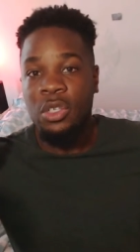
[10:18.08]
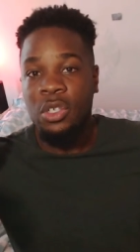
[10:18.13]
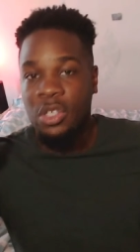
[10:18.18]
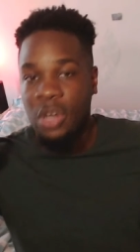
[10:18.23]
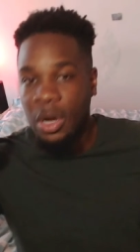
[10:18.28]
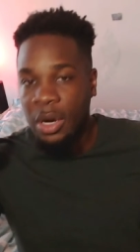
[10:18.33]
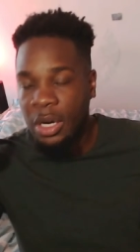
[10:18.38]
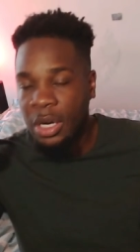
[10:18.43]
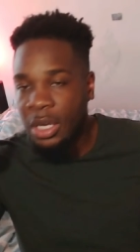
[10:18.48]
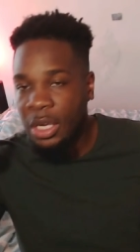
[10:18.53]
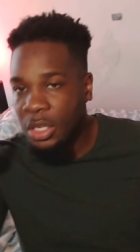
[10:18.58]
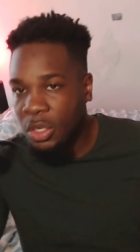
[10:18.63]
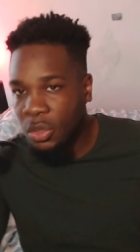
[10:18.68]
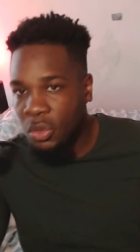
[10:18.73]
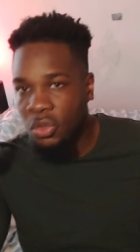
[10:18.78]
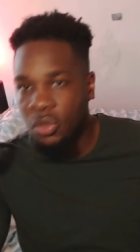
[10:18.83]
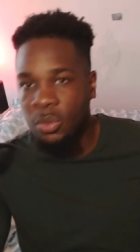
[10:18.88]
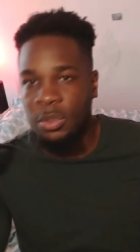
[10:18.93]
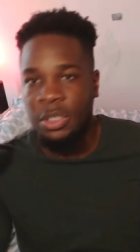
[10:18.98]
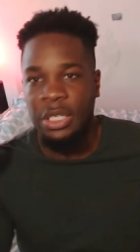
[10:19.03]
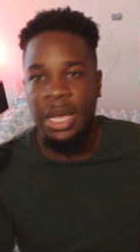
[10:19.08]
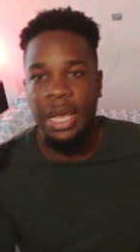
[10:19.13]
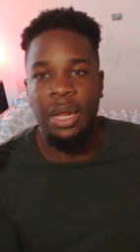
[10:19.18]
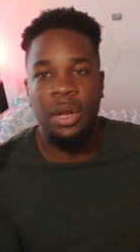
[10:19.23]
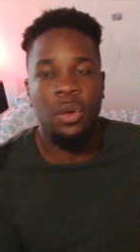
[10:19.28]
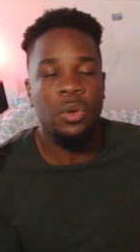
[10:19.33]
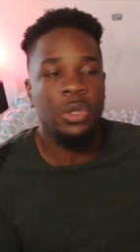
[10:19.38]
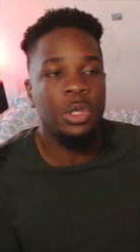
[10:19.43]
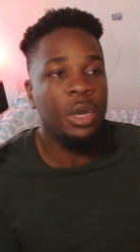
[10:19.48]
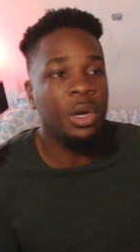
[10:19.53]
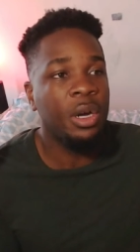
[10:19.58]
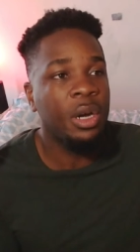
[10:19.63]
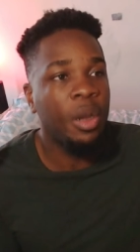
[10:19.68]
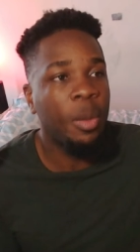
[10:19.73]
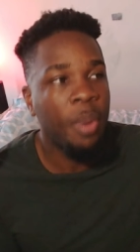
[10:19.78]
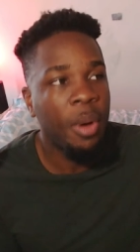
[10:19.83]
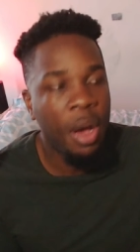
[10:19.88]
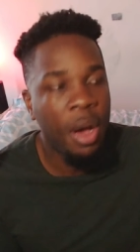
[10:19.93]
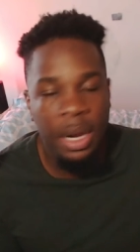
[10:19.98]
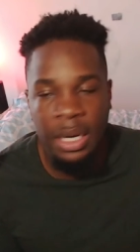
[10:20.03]
starting a YouTube channel or starting
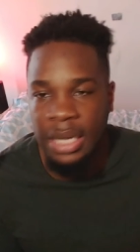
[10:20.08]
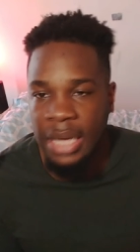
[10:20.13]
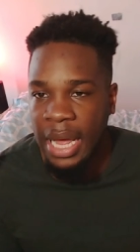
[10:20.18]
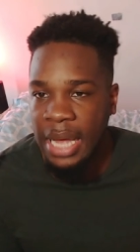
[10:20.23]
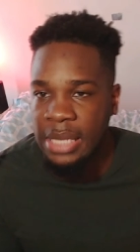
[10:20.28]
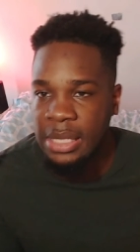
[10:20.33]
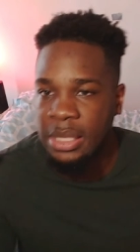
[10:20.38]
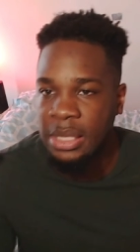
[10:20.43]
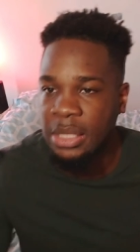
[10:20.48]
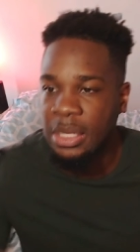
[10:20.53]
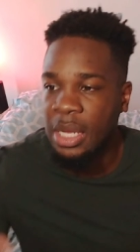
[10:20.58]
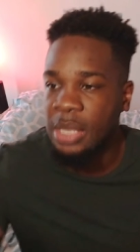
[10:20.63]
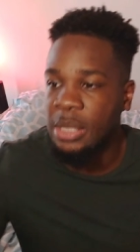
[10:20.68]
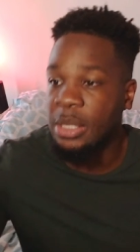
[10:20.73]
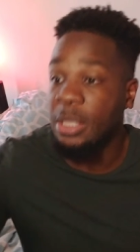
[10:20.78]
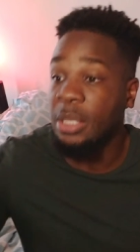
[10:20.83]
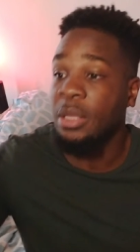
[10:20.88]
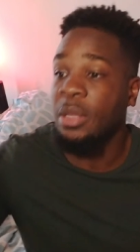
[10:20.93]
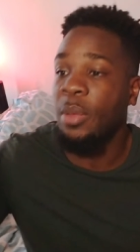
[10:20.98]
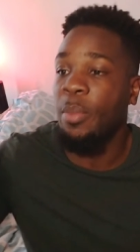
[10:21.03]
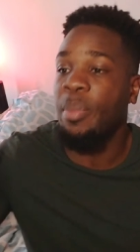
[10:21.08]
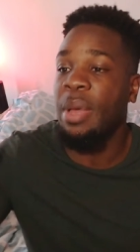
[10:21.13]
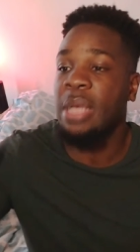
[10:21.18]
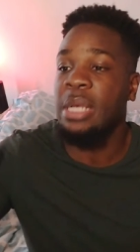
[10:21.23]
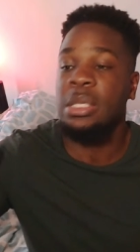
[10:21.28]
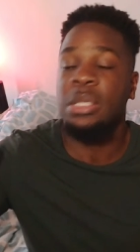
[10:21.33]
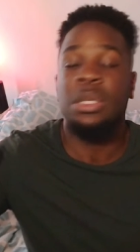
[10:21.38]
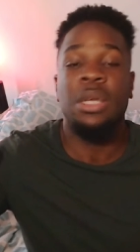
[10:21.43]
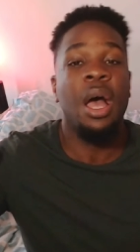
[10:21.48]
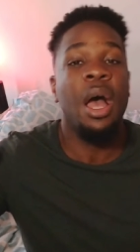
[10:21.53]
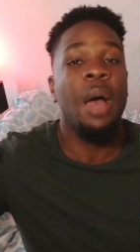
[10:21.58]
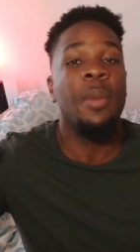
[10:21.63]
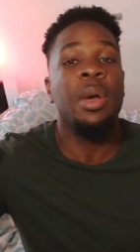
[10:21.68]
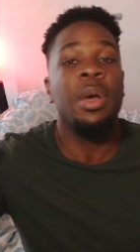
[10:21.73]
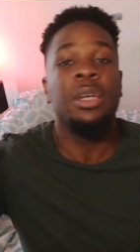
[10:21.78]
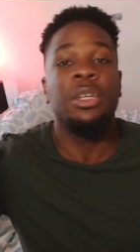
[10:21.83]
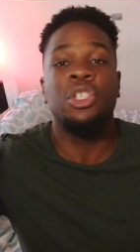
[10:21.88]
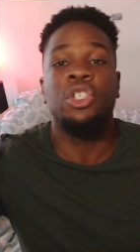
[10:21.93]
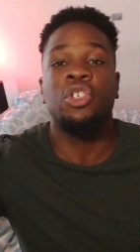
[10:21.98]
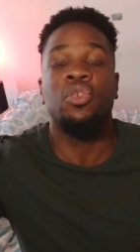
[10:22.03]
a podcast discussing the best top
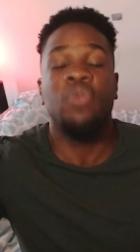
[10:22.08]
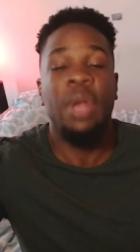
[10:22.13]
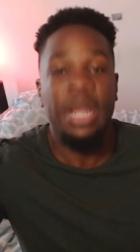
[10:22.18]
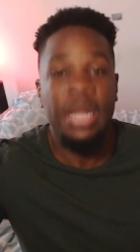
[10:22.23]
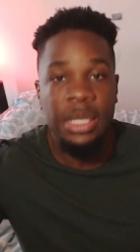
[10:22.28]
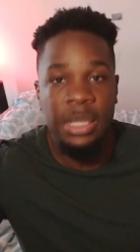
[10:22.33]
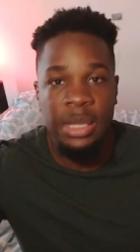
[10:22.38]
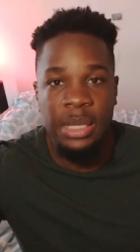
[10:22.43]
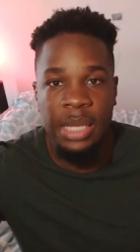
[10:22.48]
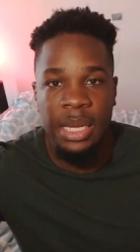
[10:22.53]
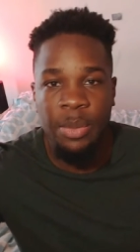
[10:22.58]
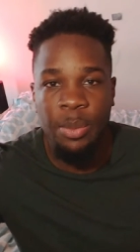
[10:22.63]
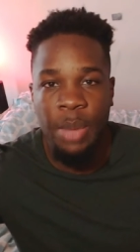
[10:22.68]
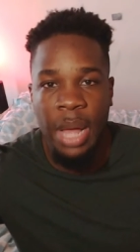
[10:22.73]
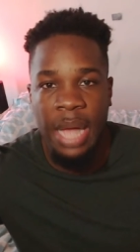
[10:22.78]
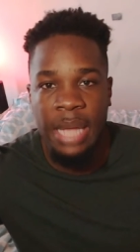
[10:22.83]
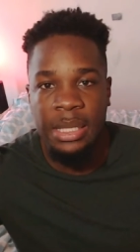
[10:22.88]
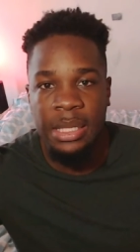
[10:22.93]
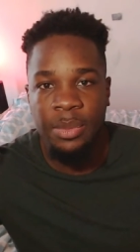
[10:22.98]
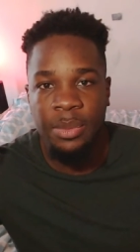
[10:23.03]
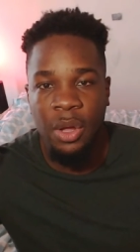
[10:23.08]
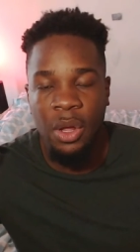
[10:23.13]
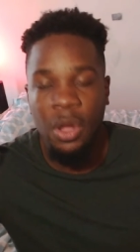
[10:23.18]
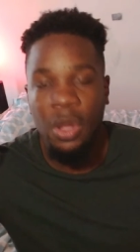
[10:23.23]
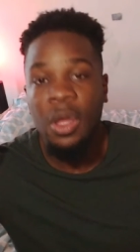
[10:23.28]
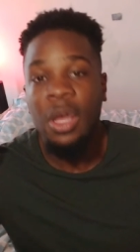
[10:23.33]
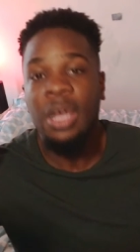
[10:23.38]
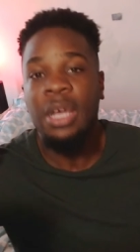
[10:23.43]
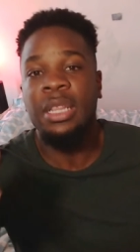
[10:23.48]
trends in basketball,